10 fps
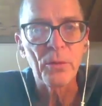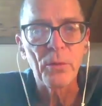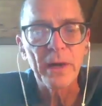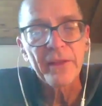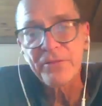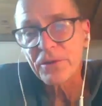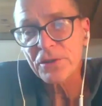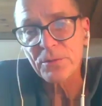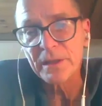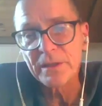one of the
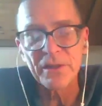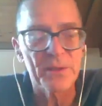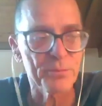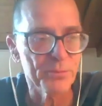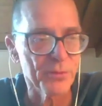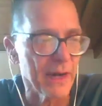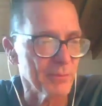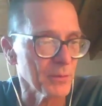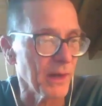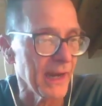first ones, just
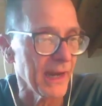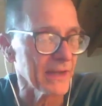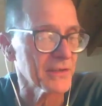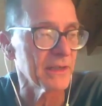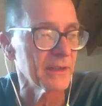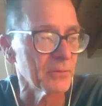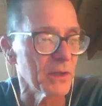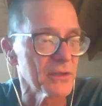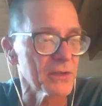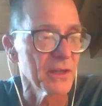perhaps by accident,
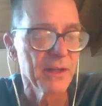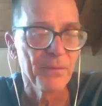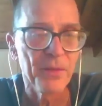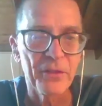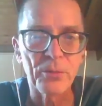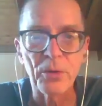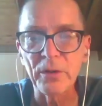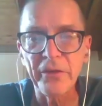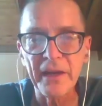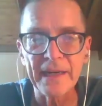was the
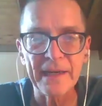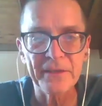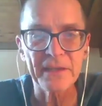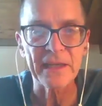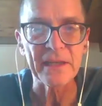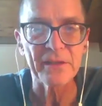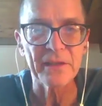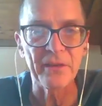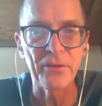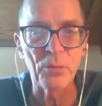role of the United
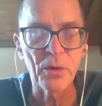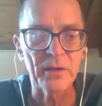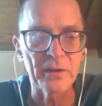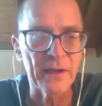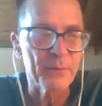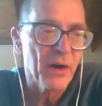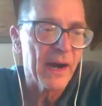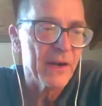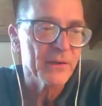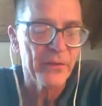States in the world. Now,
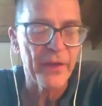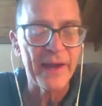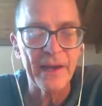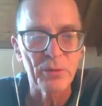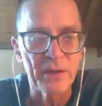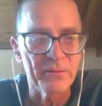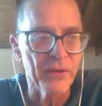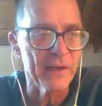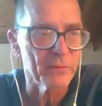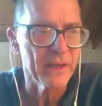prior to that, I would have
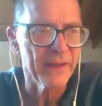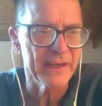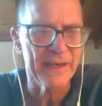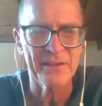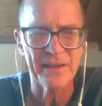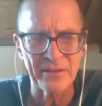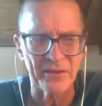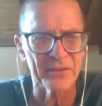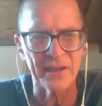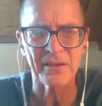thought, well, the United
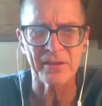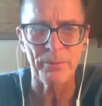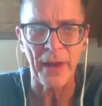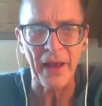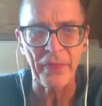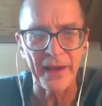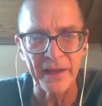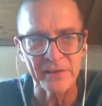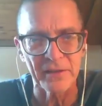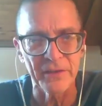States has done some bad
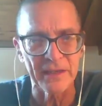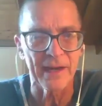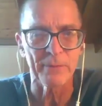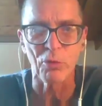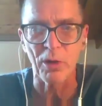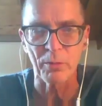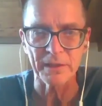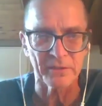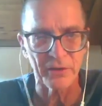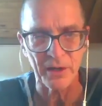things. The Vietnam War
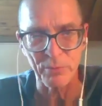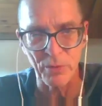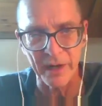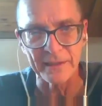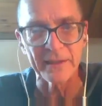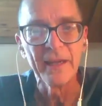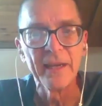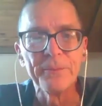wasn't very bright.